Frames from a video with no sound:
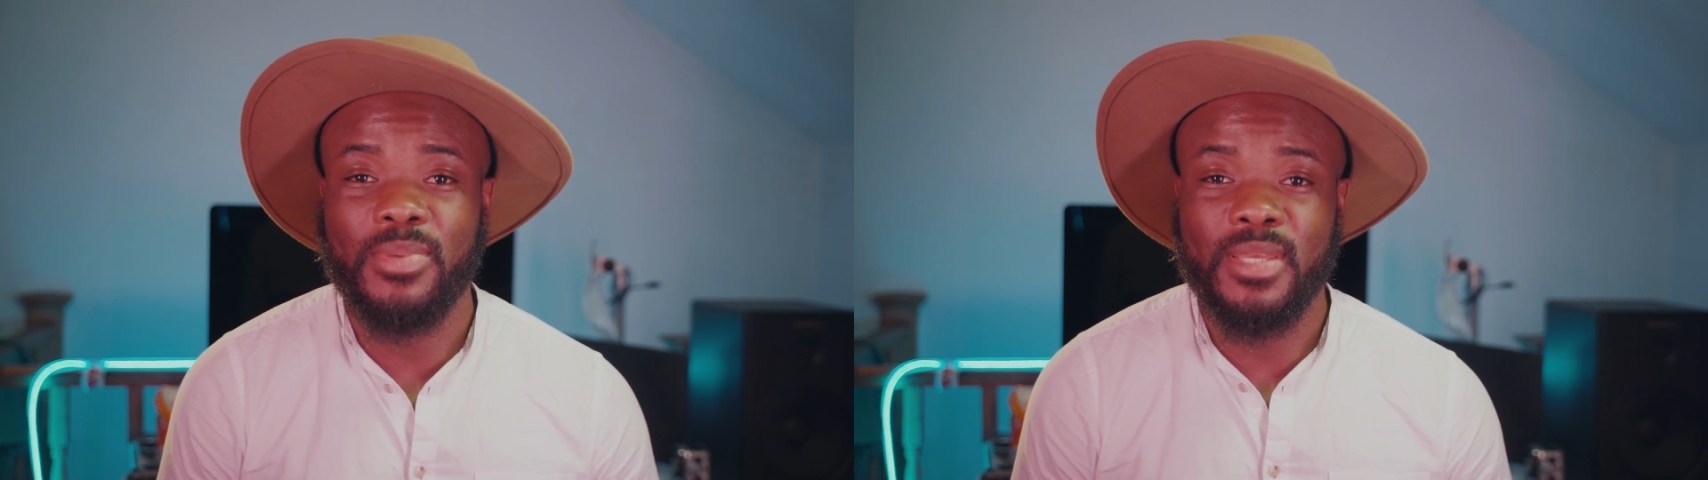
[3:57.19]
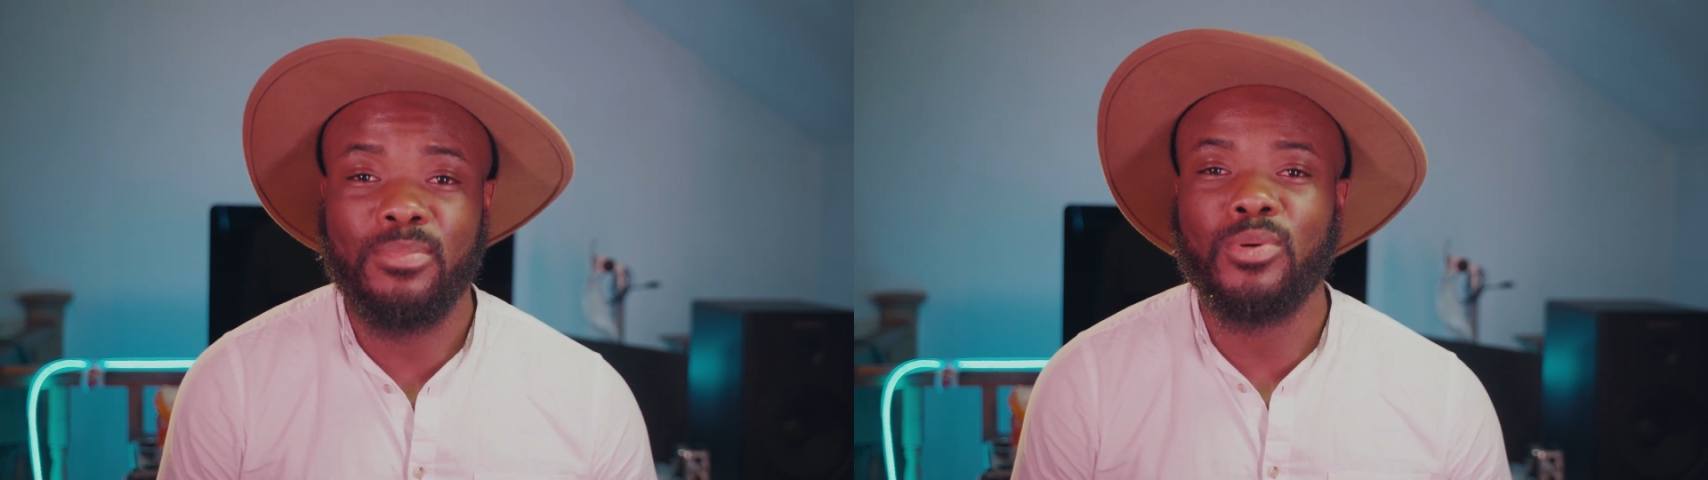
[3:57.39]

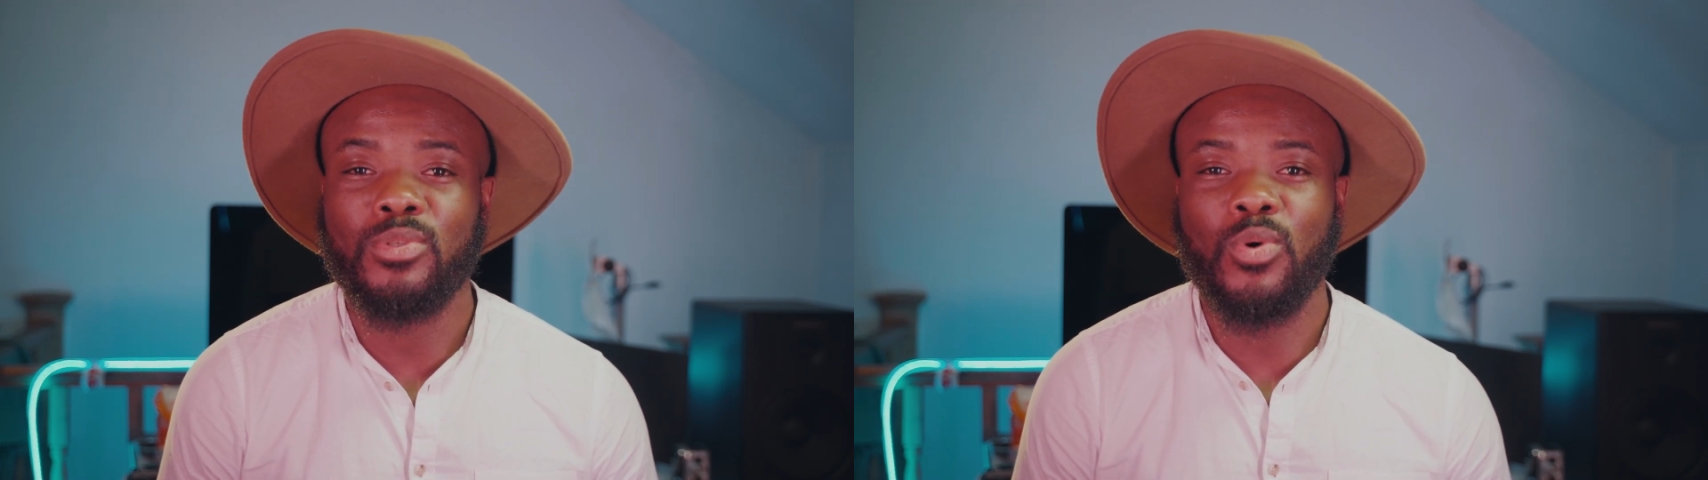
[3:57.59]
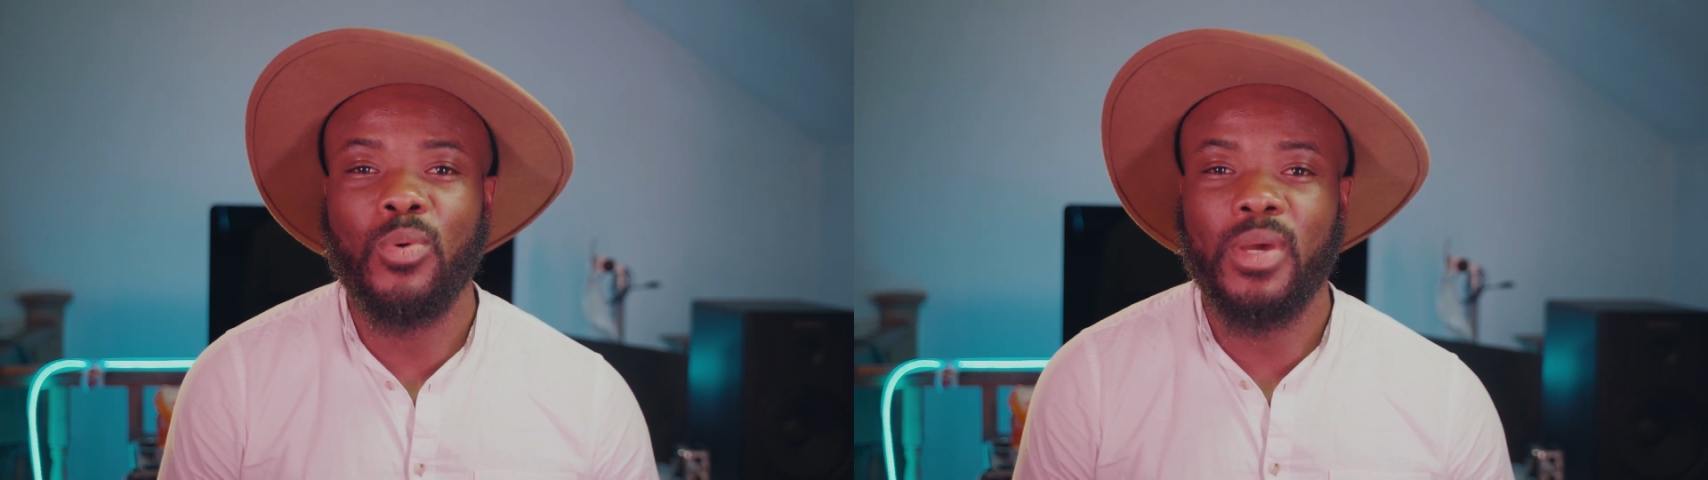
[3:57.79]
people
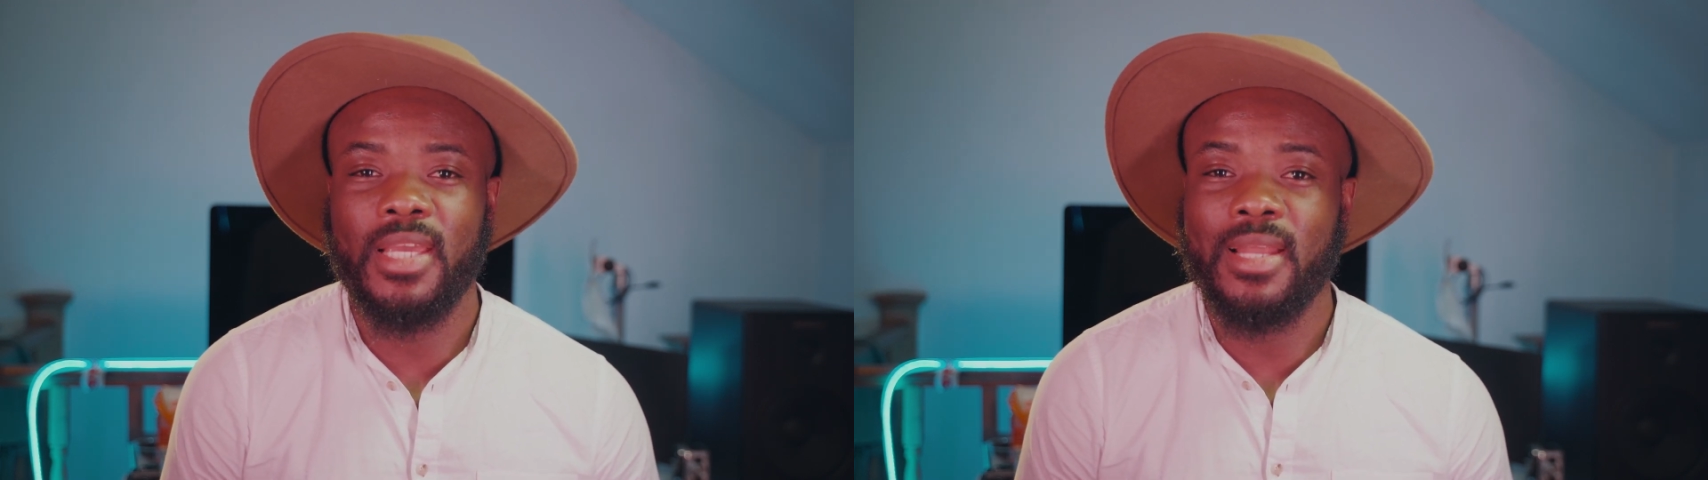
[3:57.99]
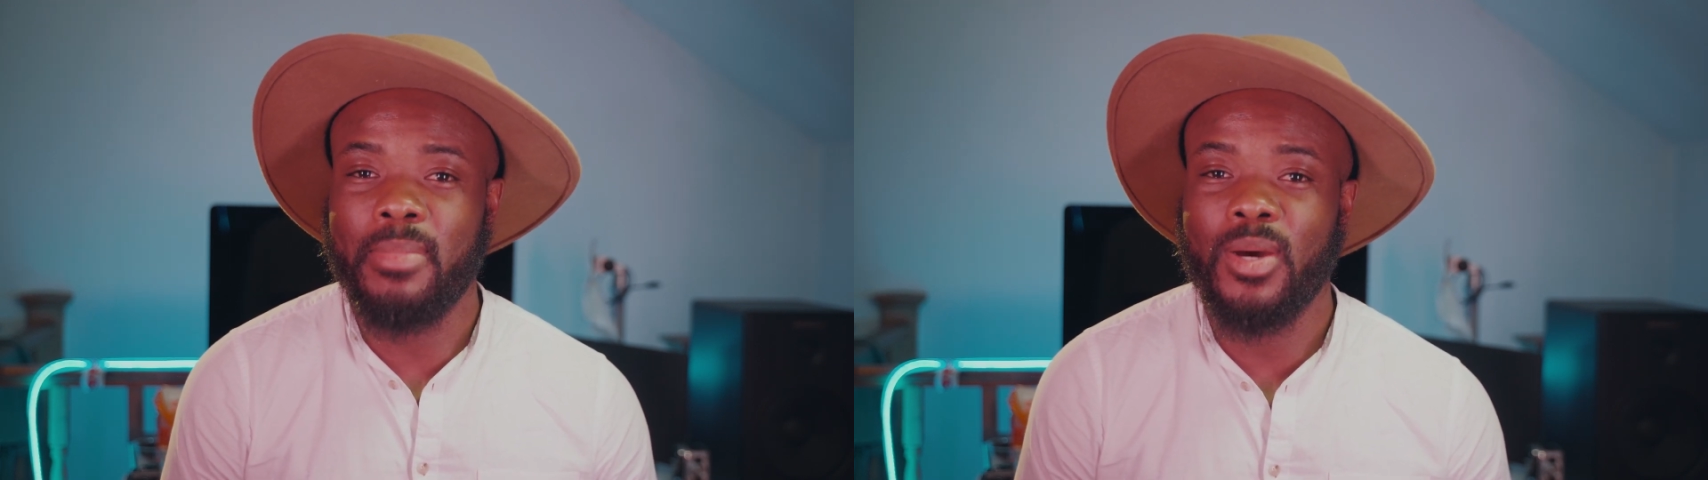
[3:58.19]

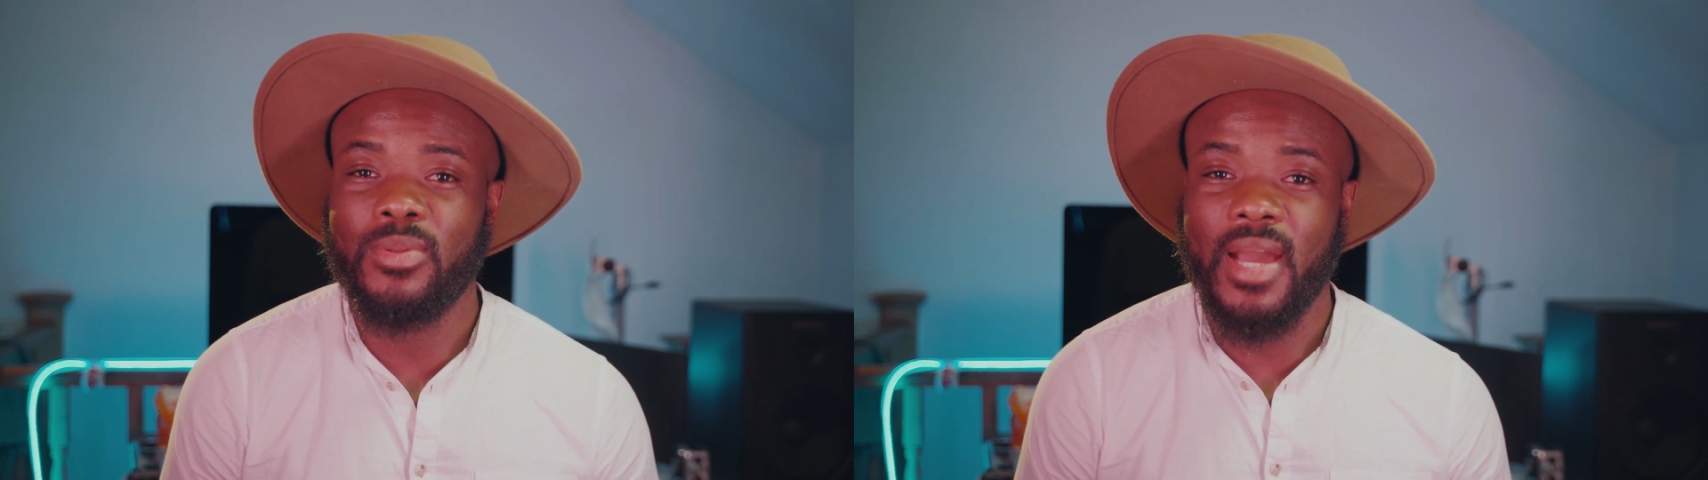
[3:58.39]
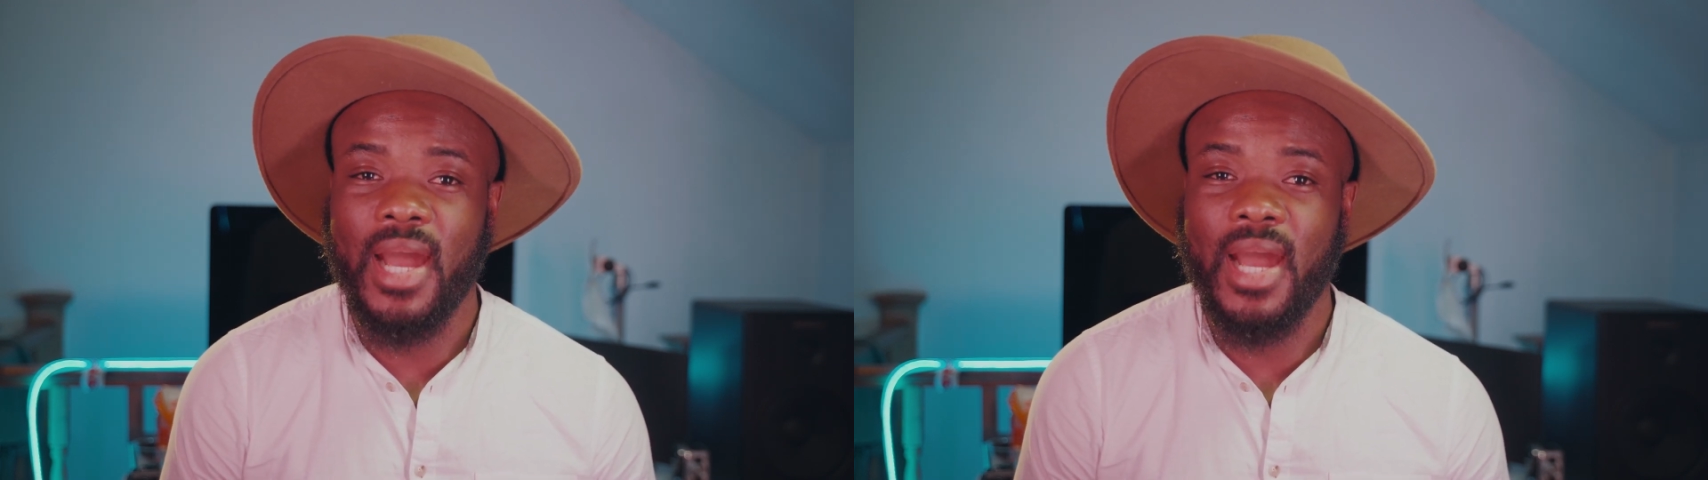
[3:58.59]
talking about the